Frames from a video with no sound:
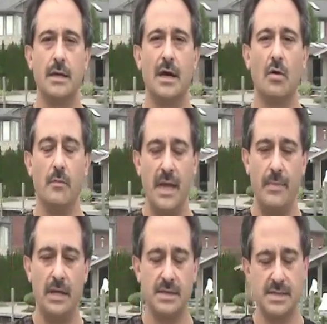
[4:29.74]
Now,
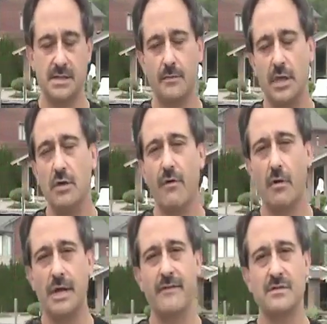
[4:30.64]
maybe this is something you've
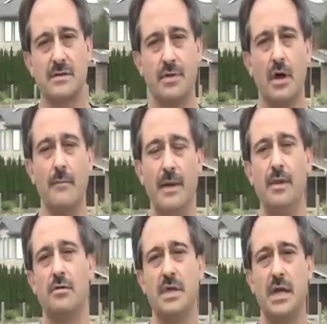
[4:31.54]
already given some thought.
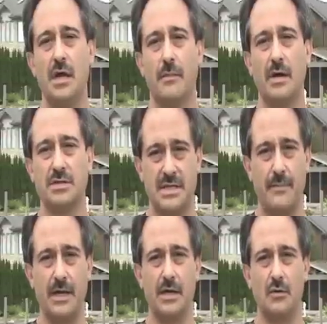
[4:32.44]
Maybe you're thinking about
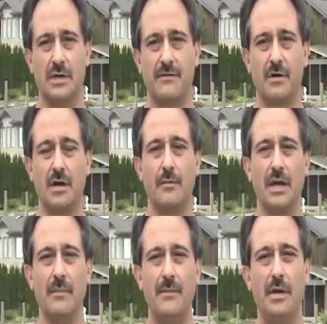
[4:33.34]
stepping into a different
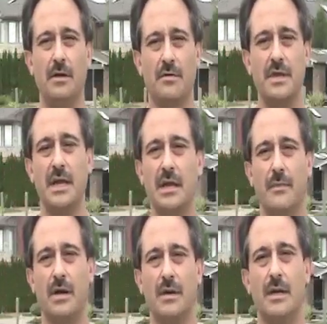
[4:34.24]
company. Maybe you're thinking
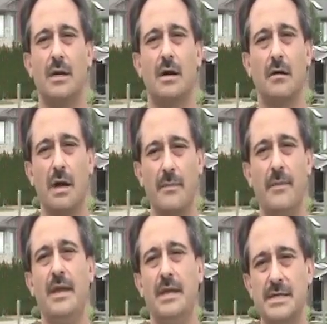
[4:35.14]
about, all right,
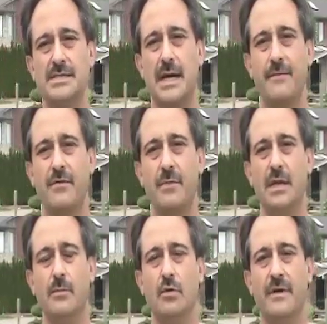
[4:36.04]
maybe it is time for
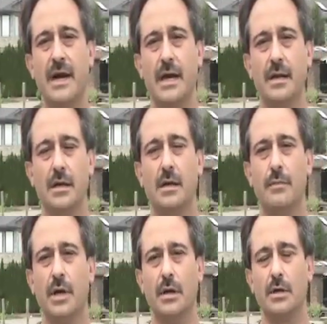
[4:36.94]
me to move on.
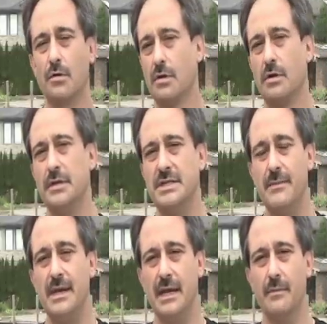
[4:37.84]
But you're a little
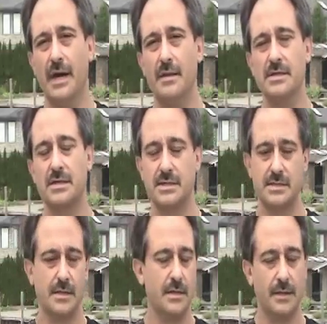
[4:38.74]
intimidated by this
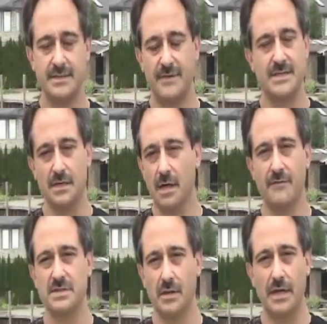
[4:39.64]
because, let's face it, none
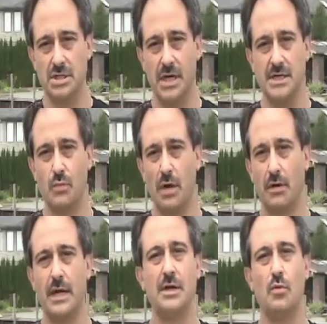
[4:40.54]
of us like change. We
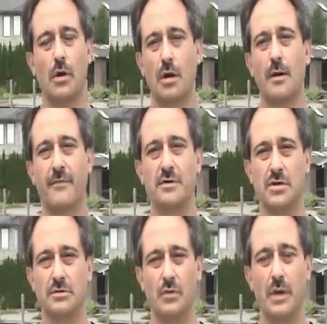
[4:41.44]
all get into our comfort
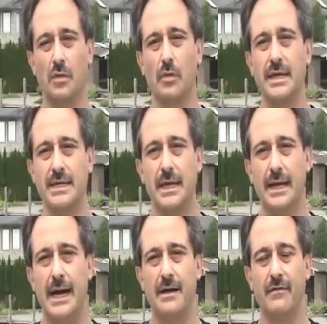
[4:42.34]
zones and we don't like to
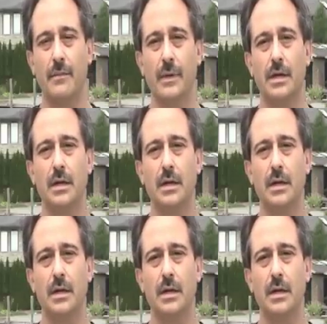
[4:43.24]
get out of them.